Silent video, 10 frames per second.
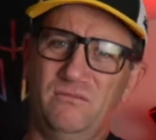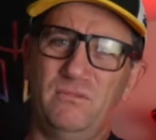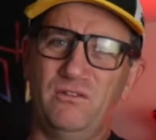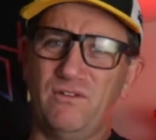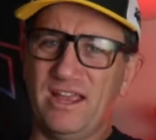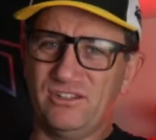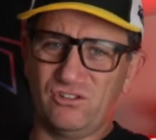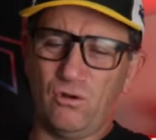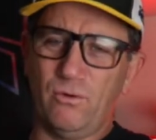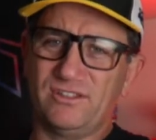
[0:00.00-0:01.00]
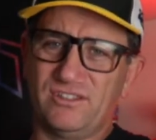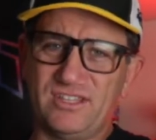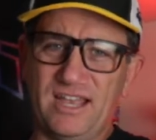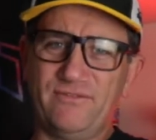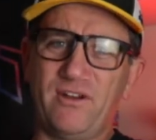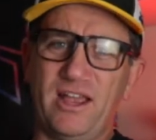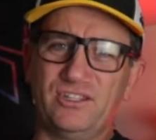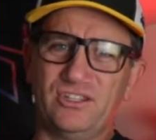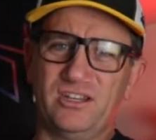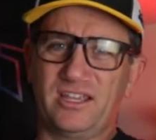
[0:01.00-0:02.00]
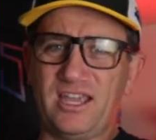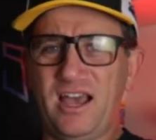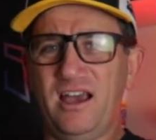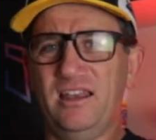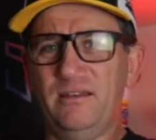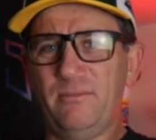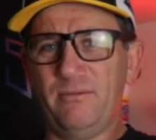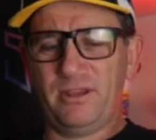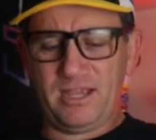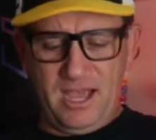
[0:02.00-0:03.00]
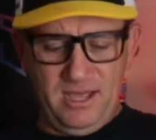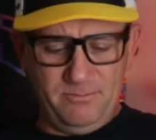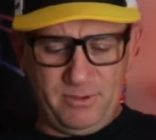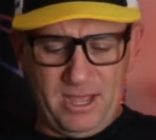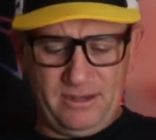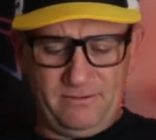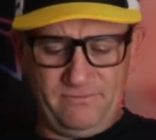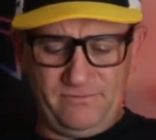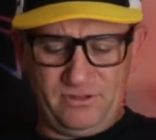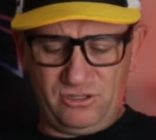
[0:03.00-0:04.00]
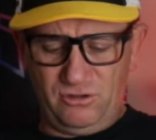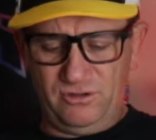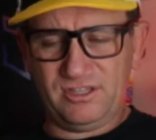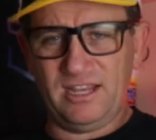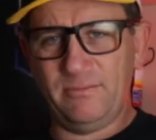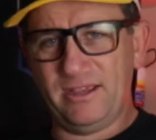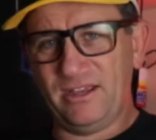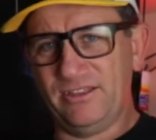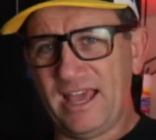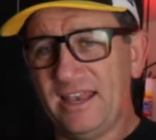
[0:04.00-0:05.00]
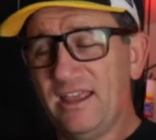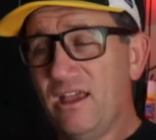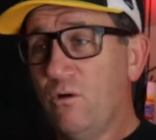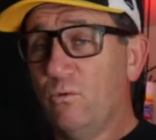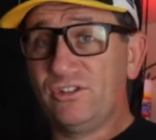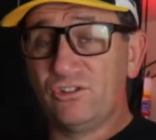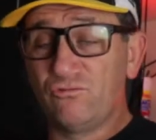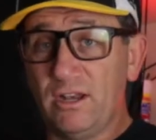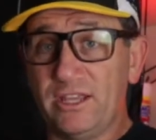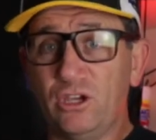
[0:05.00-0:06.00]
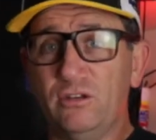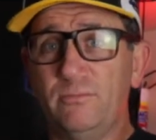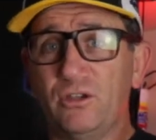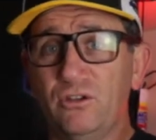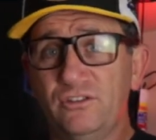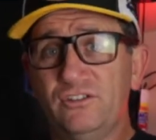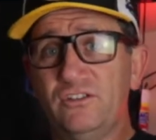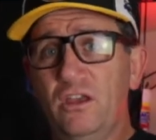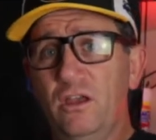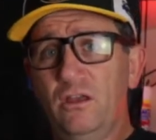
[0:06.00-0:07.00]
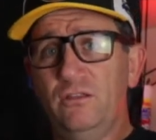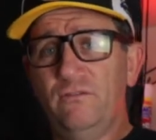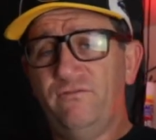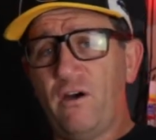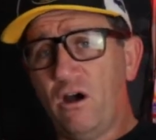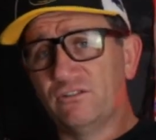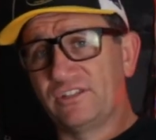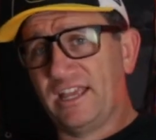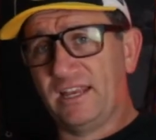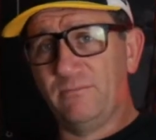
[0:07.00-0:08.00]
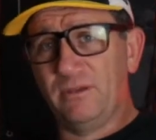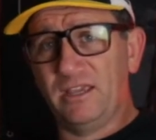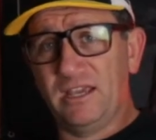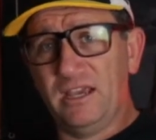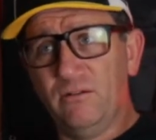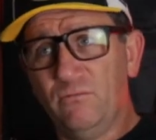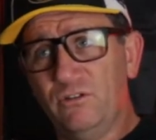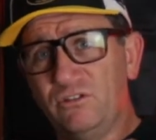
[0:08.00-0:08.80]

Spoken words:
Mid-range is always a safe range in a car, in the memory card, but for 2TB on that, which is really good because the files are getting bigger.